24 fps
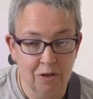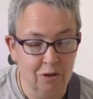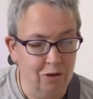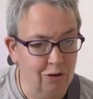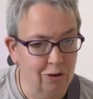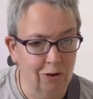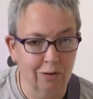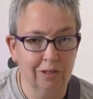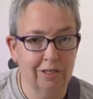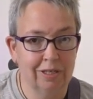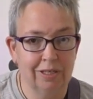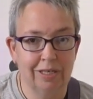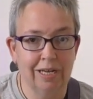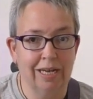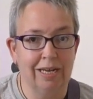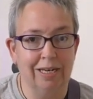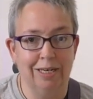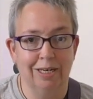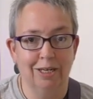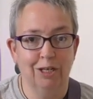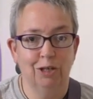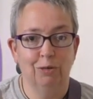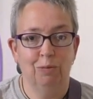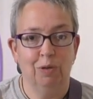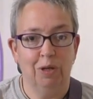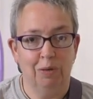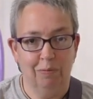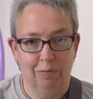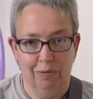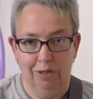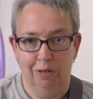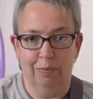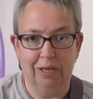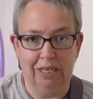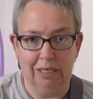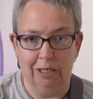Not Danish
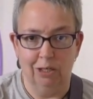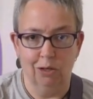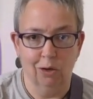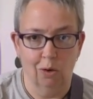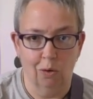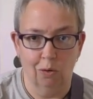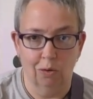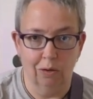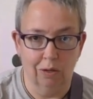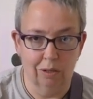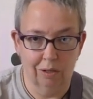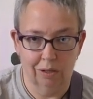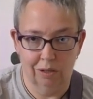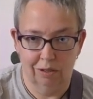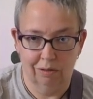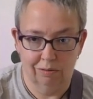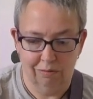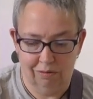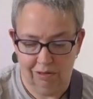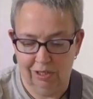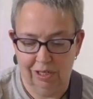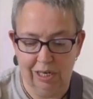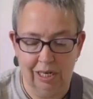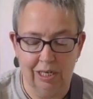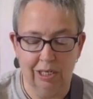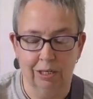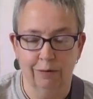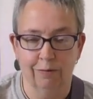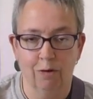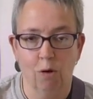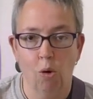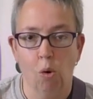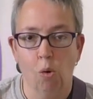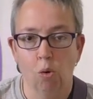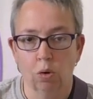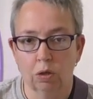people, the big dogs, the size
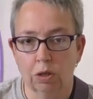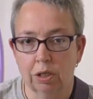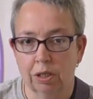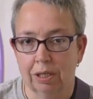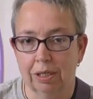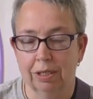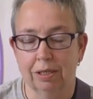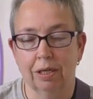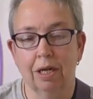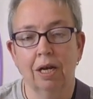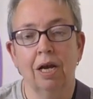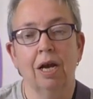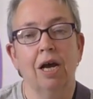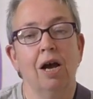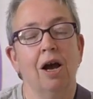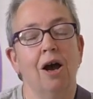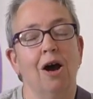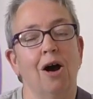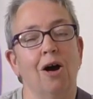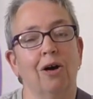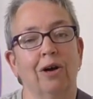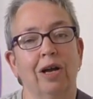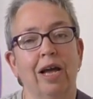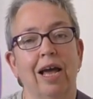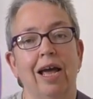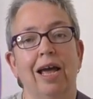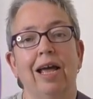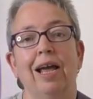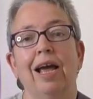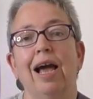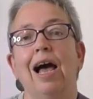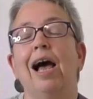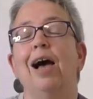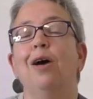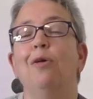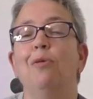of horses.
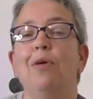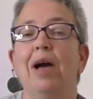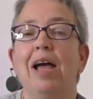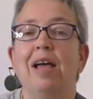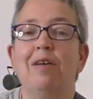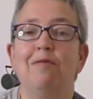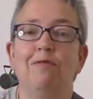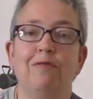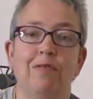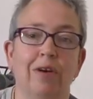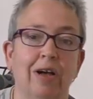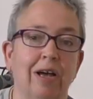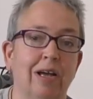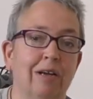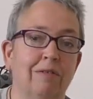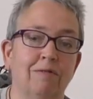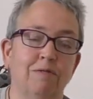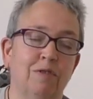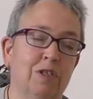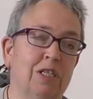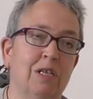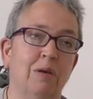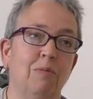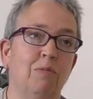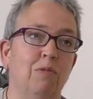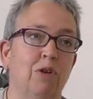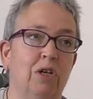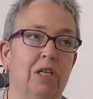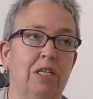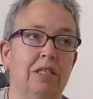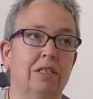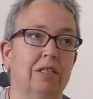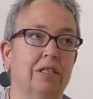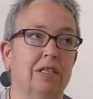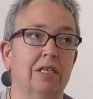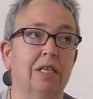Okay, however, for some
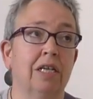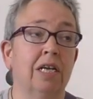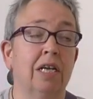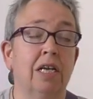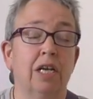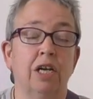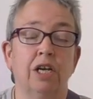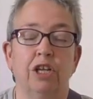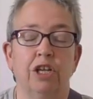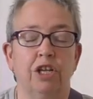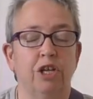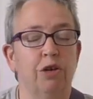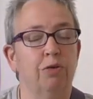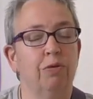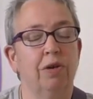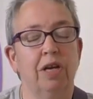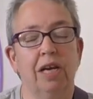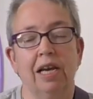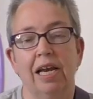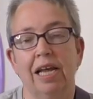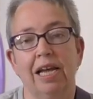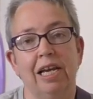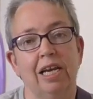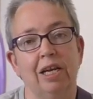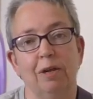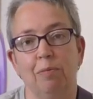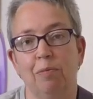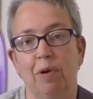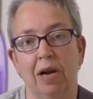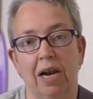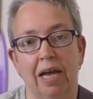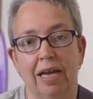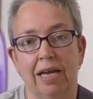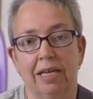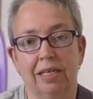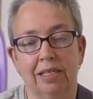reason, ukulele
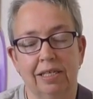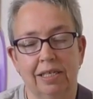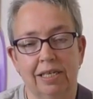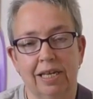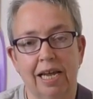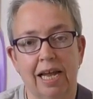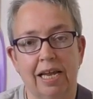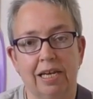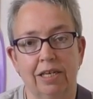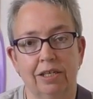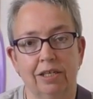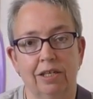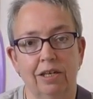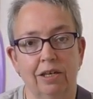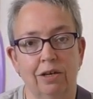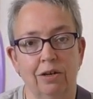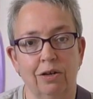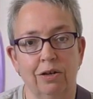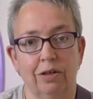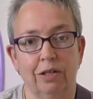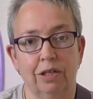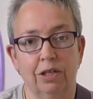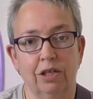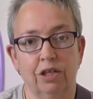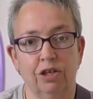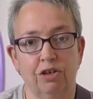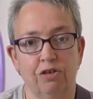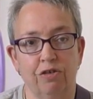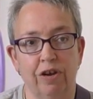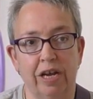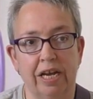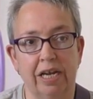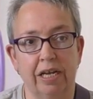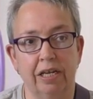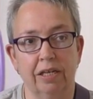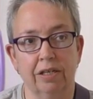players tend to learn the
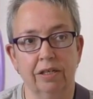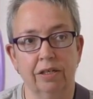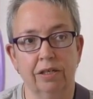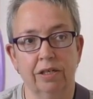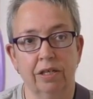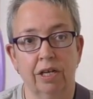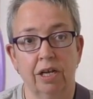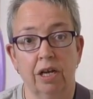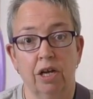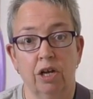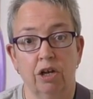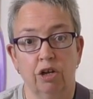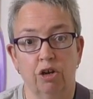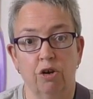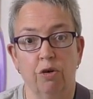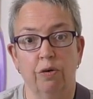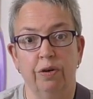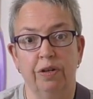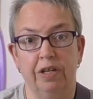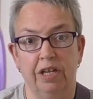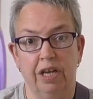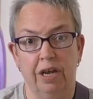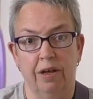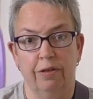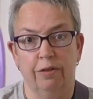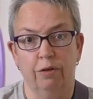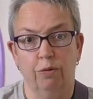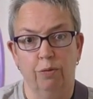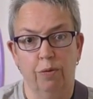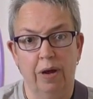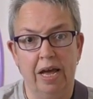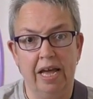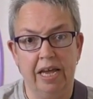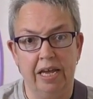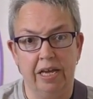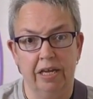strings going the other
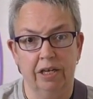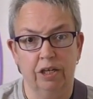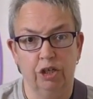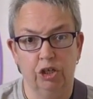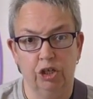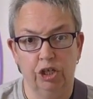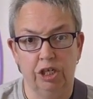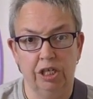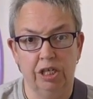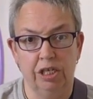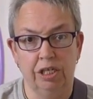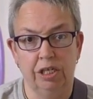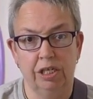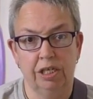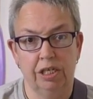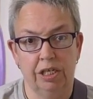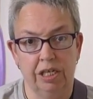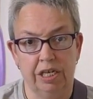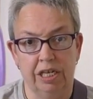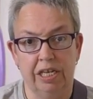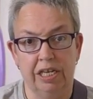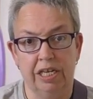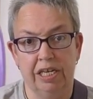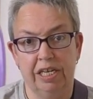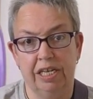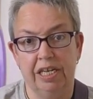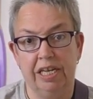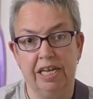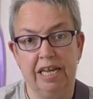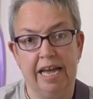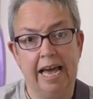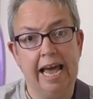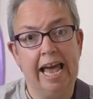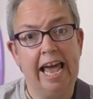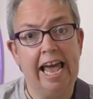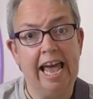way, G, C,
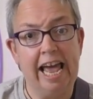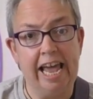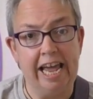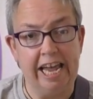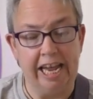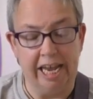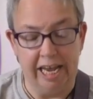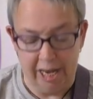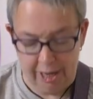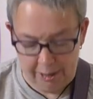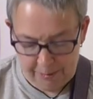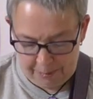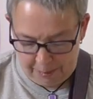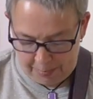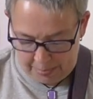E, A.